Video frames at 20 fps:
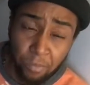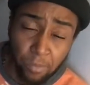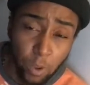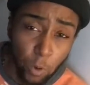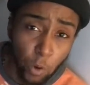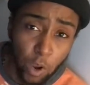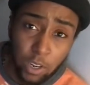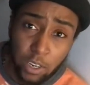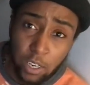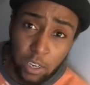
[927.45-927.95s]

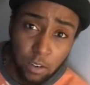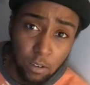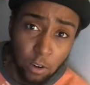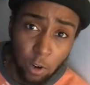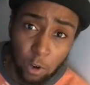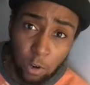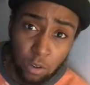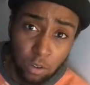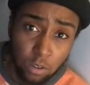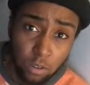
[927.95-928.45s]
Where I didn't
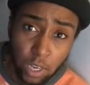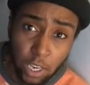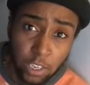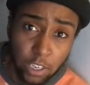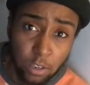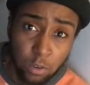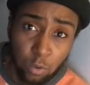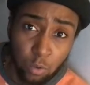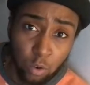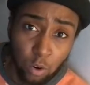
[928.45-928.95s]
learn, I
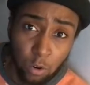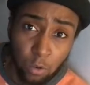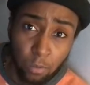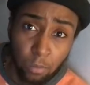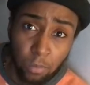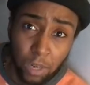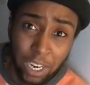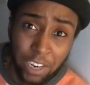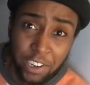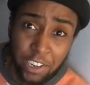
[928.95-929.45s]
didn't grow,
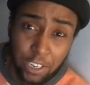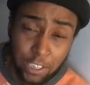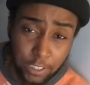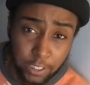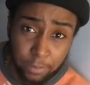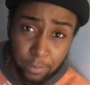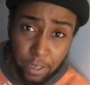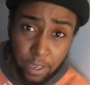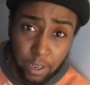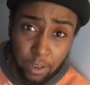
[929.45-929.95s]
I didn't
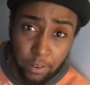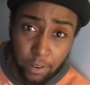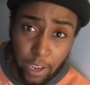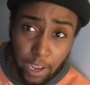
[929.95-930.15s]
expand.